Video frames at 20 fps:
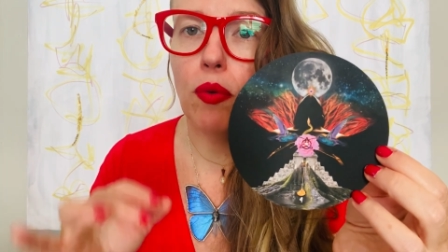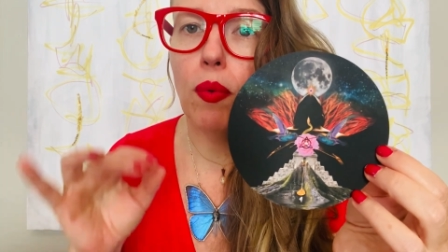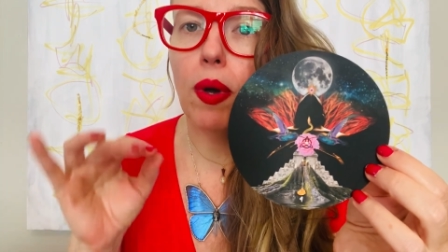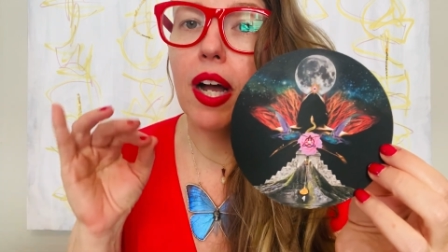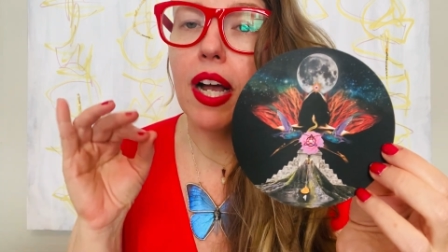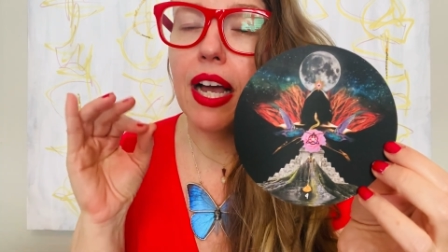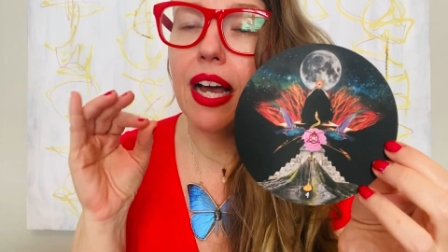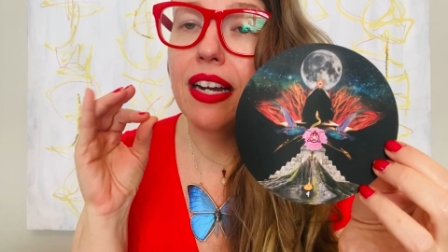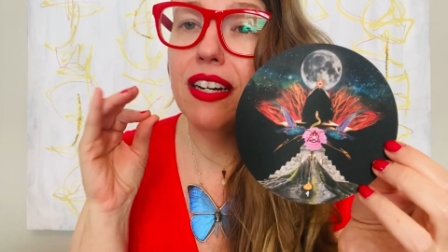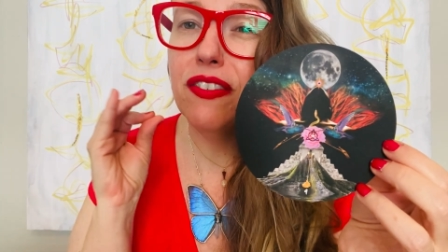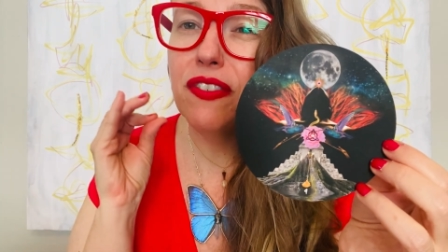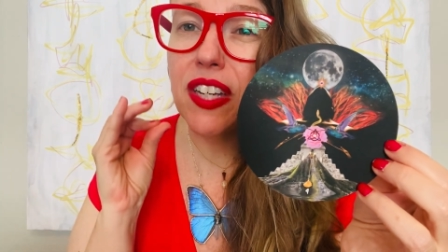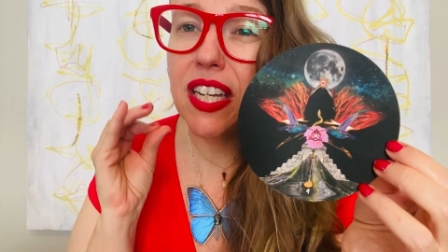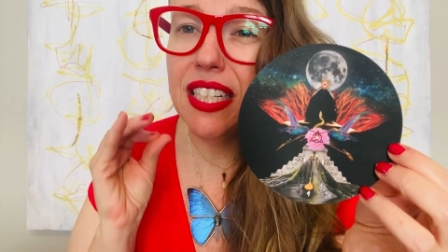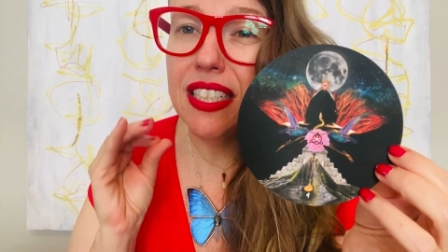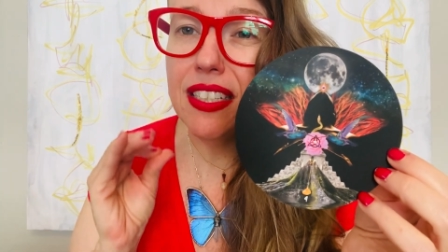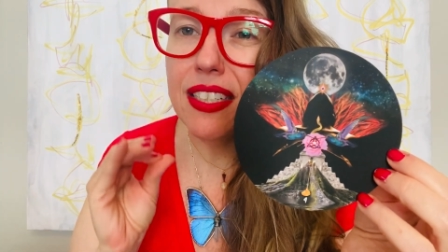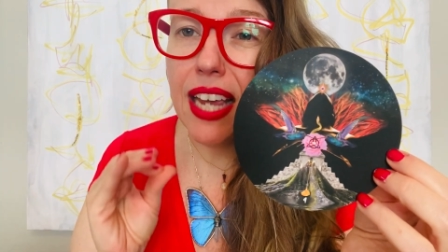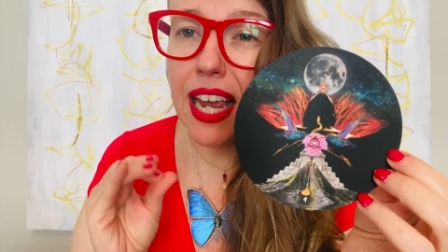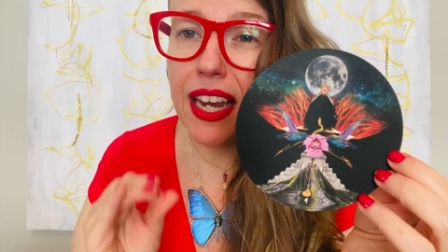What kind of
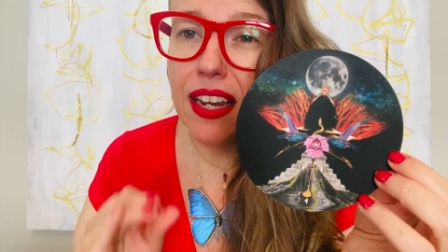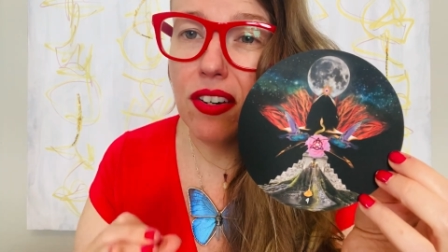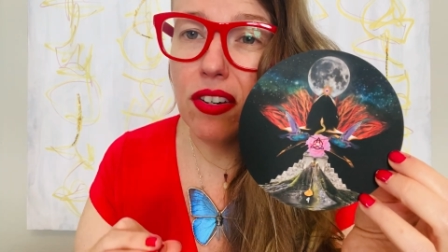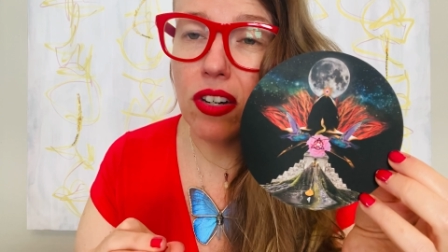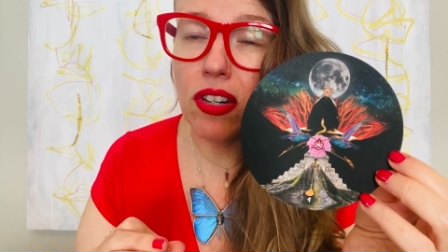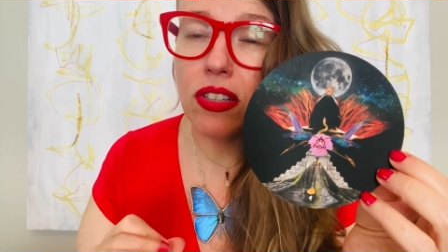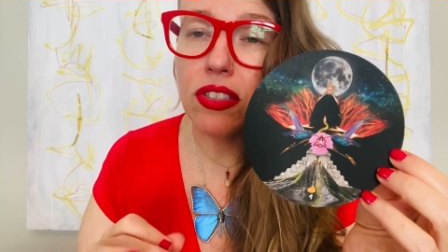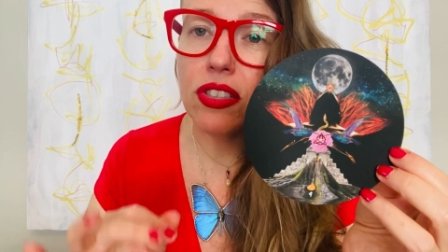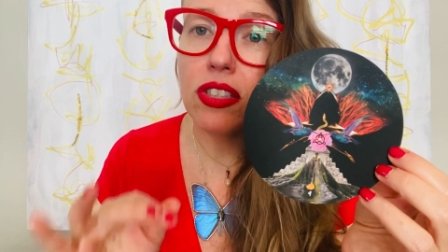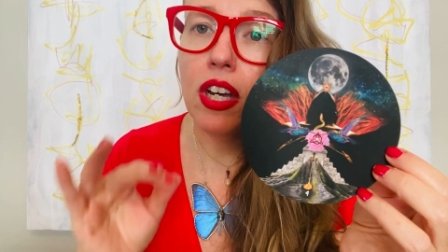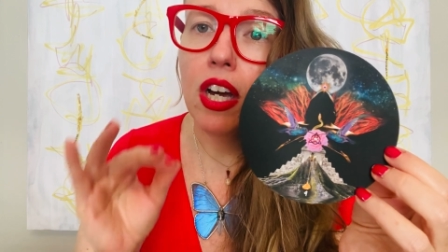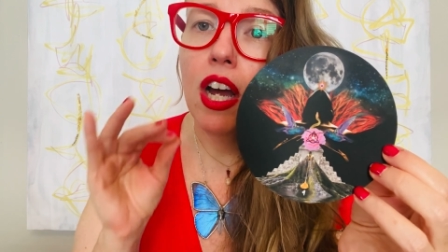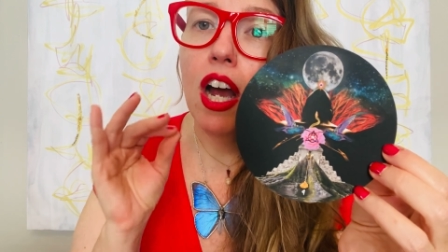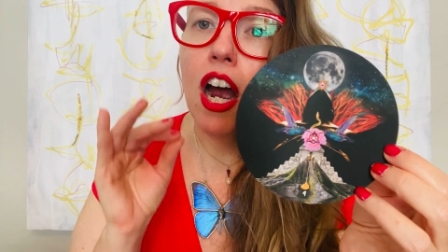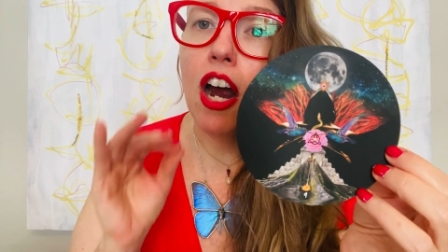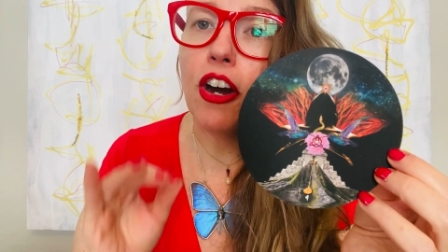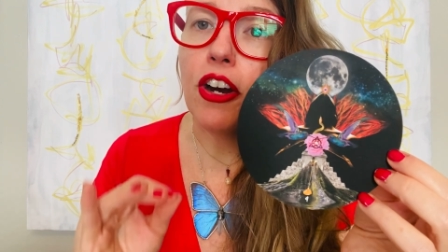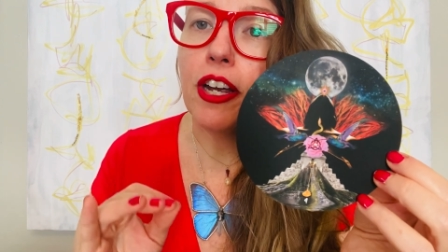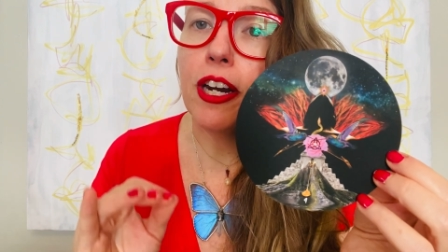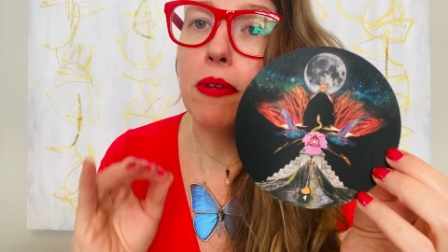containers
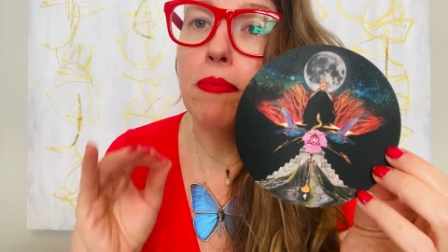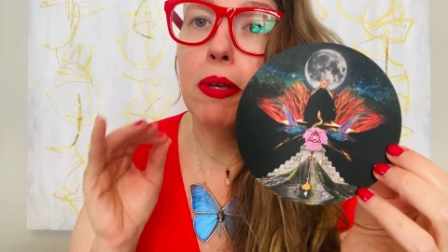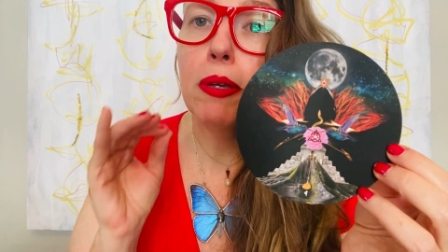are going to